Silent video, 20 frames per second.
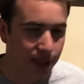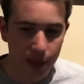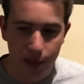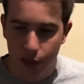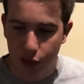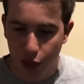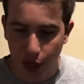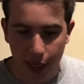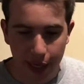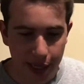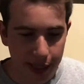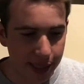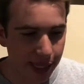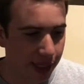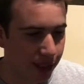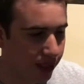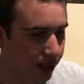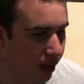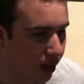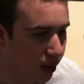I was trying to get
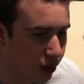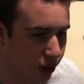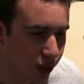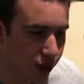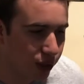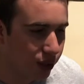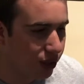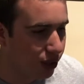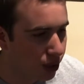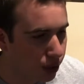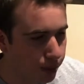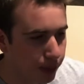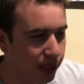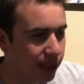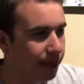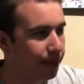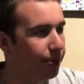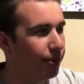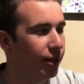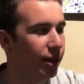that social. Stupid
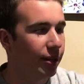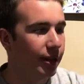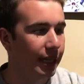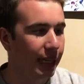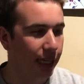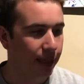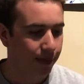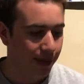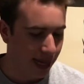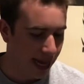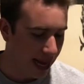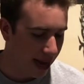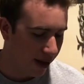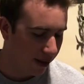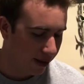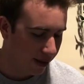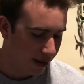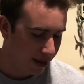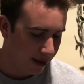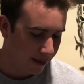Supreme kicked me out.